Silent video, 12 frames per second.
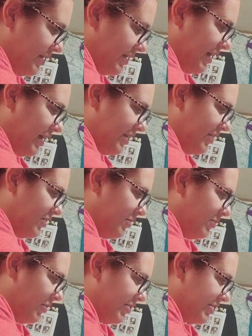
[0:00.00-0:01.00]
Yeah, I know you
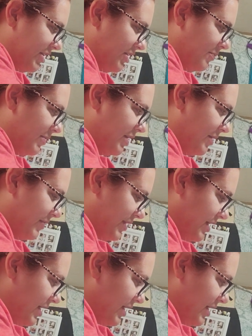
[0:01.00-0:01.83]
partially opened that one.